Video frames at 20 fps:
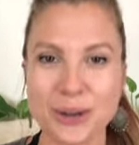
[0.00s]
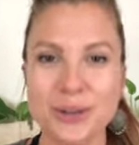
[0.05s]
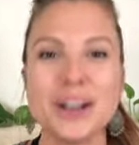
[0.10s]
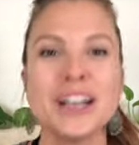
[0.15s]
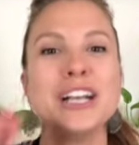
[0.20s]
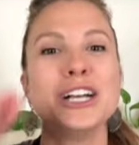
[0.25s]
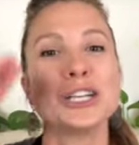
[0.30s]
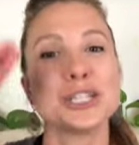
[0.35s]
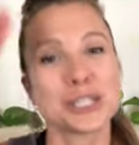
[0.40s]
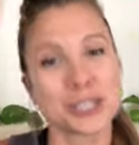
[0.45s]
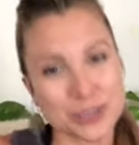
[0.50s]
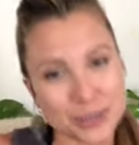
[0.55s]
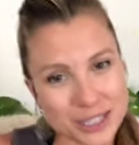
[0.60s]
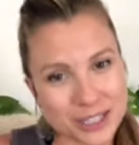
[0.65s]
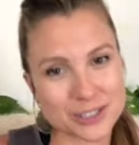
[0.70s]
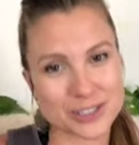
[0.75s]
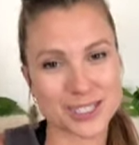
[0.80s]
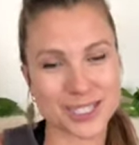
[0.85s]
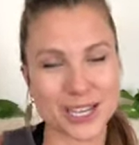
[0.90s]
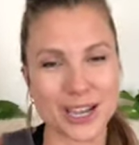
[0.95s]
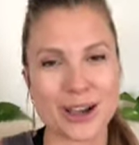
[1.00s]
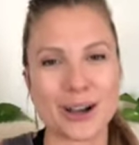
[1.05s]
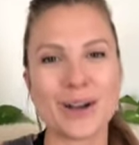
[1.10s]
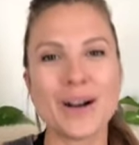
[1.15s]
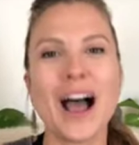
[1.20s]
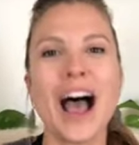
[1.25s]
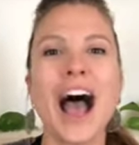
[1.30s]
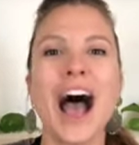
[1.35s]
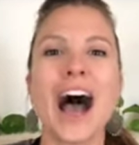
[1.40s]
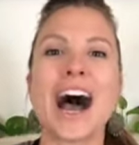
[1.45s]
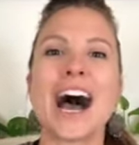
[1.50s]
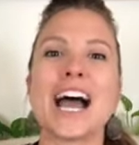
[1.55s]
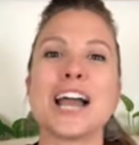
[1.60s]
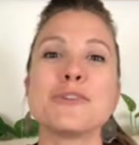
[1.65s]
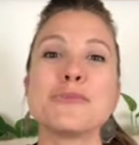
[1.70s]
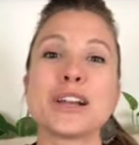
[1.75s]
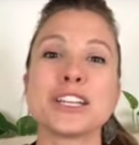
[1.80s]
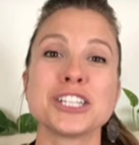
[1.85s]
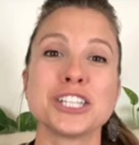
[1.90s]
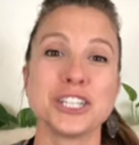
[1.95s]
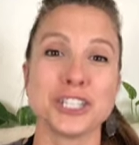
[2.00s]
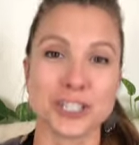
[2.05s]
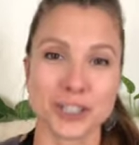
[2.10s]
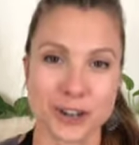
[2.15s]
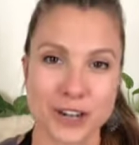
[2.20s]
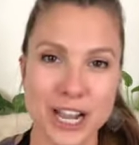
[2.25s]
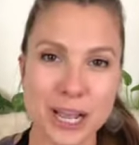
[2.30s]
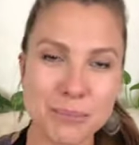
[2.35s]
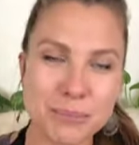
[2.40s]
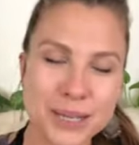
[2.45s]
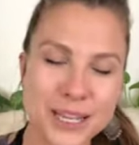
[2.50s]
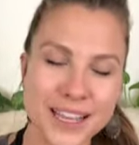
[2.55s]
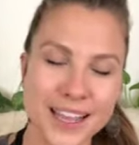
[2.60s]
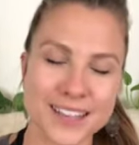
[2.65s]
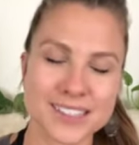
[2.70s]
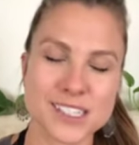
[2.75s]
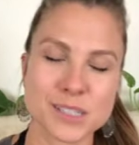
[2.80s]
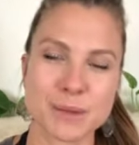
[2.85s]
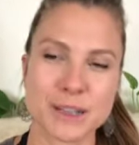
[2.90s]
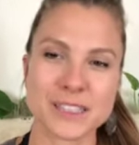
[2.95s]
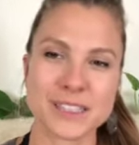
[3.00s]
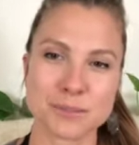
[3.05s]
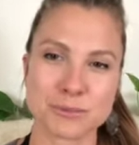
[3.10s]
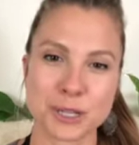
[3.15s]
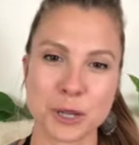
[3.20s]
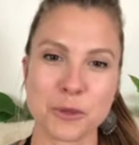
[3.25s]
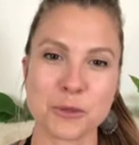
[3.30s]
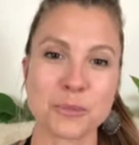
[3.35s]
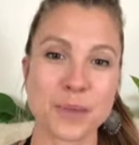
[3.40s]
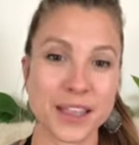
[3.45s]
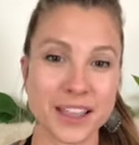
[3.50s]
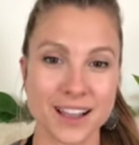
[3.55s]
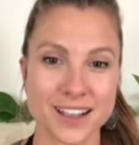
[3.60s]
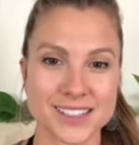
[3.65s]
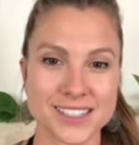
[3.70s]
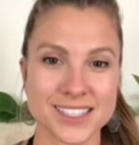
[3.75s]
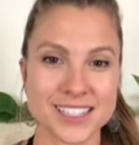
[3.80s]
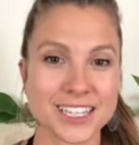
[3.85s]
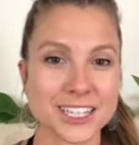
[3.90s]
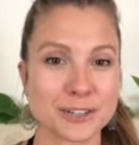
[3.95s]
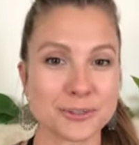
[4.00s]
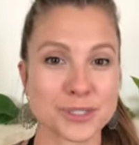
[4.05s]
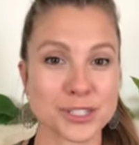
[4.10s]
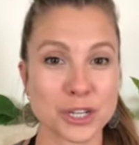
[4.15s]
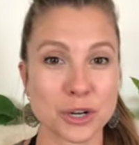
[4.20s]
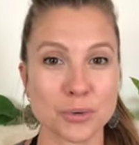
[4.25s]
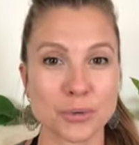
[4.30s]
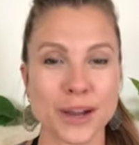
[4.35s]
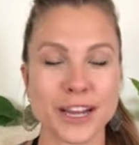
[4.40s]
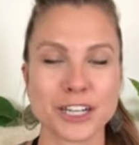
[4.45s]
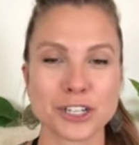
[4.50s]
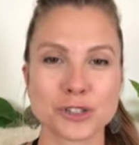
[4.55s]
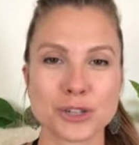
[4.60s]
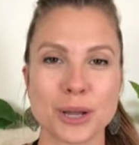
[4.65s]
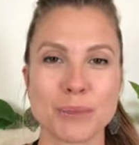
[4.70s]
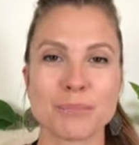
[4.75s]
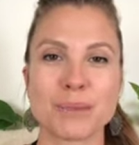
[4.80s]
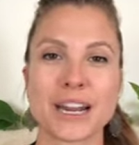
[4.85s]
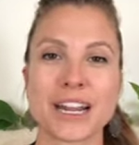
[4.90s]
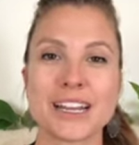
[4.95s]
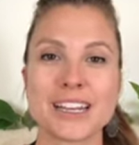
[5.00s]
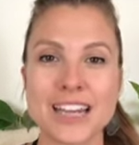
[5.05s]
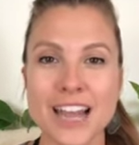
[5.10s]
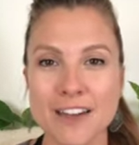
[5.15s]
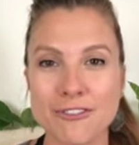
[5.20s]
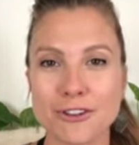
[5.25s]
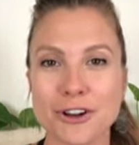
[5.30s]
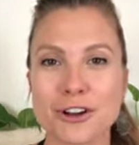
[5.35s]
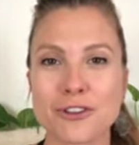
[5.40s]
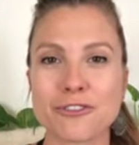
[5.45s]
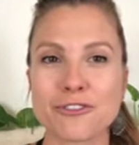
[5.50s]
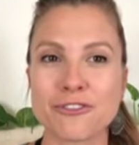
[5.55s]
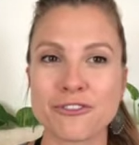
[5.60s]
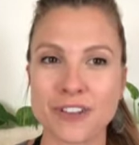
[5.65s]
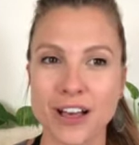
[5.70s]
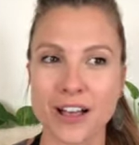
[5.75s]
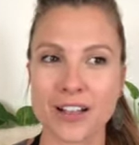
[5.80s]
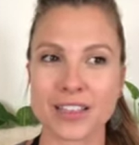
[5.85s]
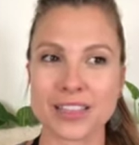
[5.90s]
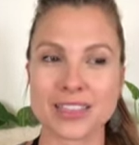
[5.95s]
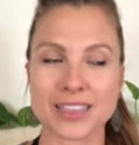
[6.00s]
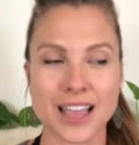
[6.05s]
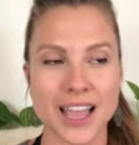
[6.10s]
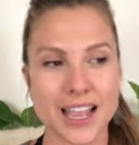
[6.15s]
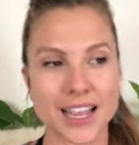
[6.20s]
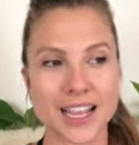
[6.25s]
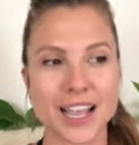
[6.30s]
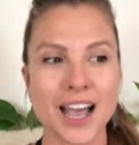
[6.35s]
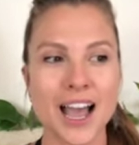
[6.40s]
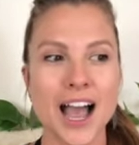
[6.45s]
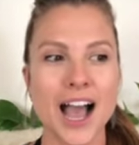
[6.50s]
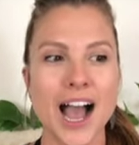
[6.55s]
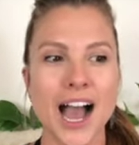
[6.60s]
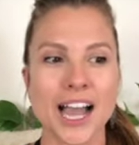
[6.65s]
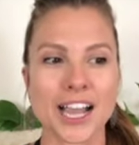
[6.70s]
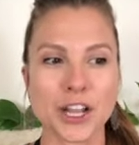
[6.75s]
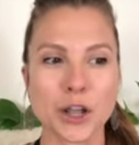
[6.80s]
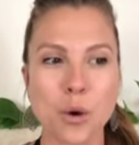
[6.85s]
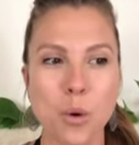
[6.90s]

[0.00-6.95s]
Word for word: So two years ago, I went to Europe and spent some time with my cousin and it was a great trip, but I never felt like I